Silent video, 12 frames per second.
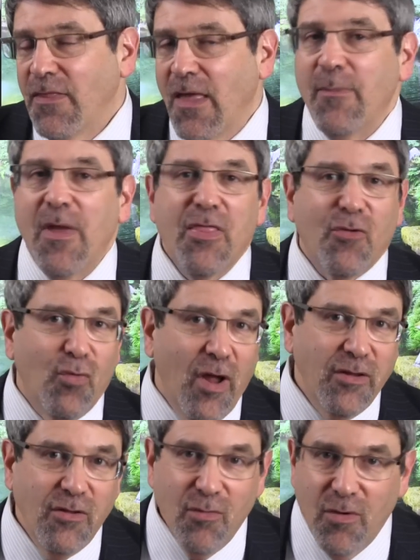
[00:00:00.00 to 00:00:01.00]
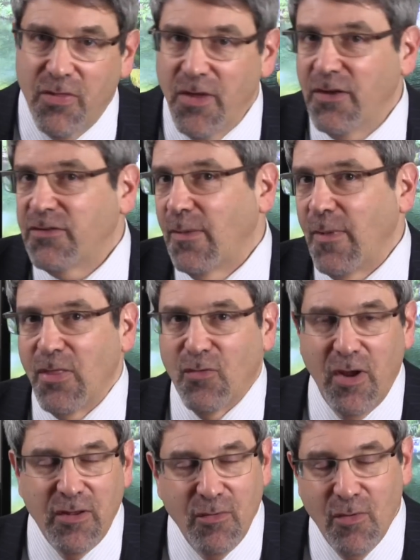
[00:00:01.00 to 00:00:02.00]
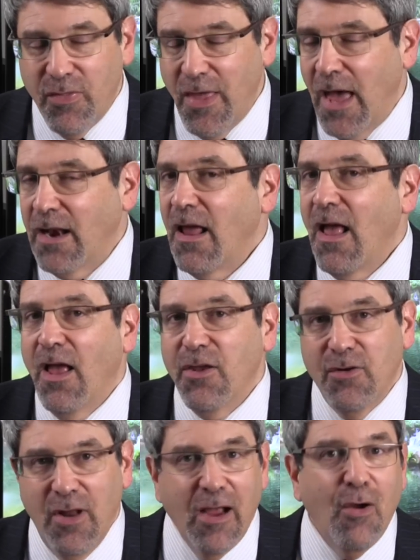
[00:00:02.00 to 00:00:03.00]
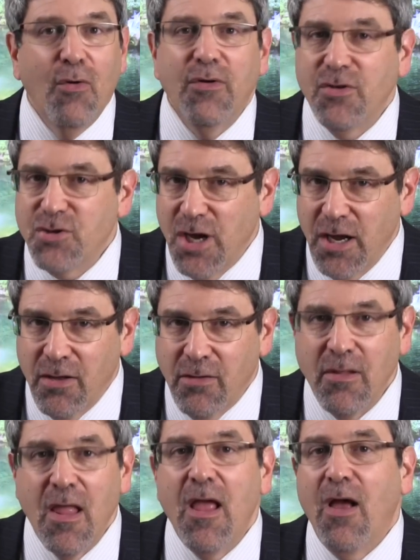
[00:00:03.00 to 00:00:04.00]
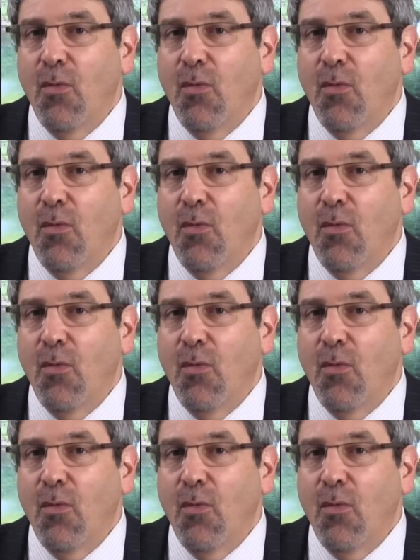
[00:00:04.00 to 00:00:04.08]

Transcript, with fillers: They may threaten you with this, they may threaten you with that. You're not going to jail.